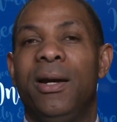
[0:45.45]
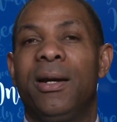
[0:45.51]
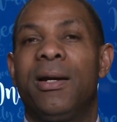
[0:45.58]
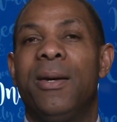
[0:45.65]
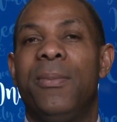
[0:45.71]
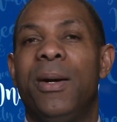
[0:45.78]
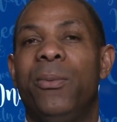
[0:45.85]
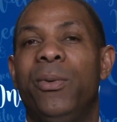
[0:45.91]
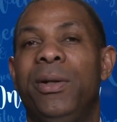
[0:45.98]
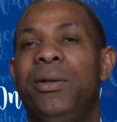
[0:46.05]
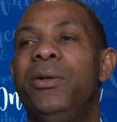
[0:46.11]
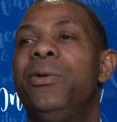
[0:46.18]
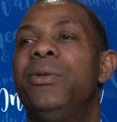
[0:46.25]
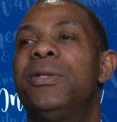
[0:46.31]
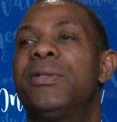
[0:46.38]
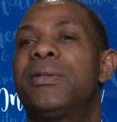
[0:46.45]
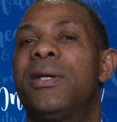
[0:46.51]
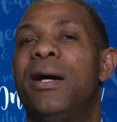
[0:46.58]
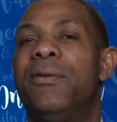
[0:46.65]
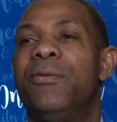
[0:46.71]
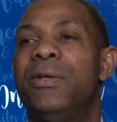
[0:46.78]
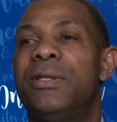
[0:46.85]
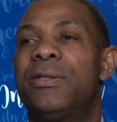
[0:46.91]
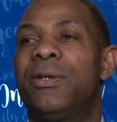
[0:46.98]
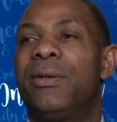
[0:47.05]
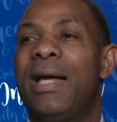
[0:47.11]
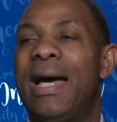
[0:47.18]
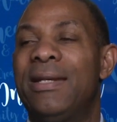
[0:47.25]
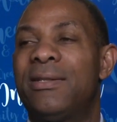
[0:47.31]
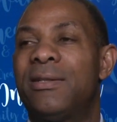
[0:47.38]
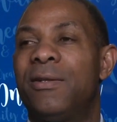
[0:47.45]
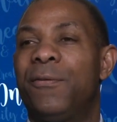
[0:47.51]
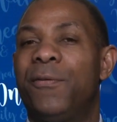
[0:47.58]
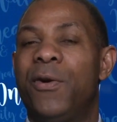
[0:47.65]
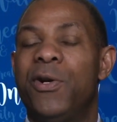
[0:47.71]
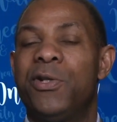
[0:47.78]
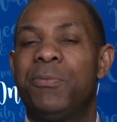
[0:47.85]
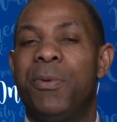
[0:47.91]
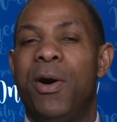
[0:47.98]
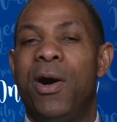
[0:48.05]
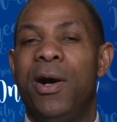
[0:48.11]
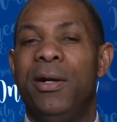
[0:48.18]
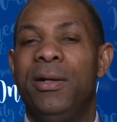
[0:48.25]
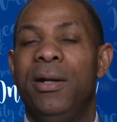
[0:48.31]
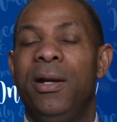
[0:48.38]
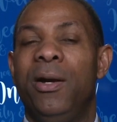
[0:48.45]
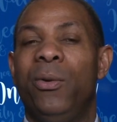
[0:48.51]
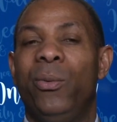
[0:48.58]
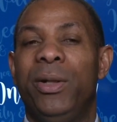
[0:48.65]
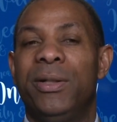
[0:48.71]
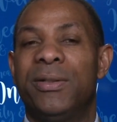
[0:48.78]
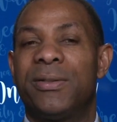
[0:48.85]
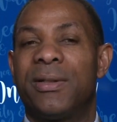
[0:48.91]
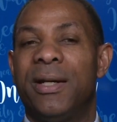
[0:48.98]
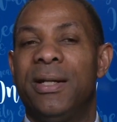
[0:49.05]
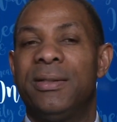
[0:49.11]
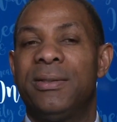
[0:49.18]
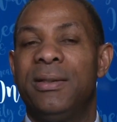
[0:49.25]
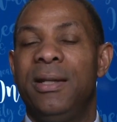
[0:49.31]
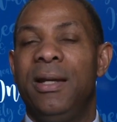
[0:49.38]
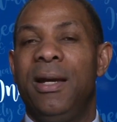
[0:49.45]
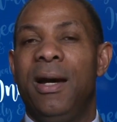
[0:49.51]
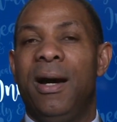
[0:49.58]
come up with new discoveries. So that's the first part we discussed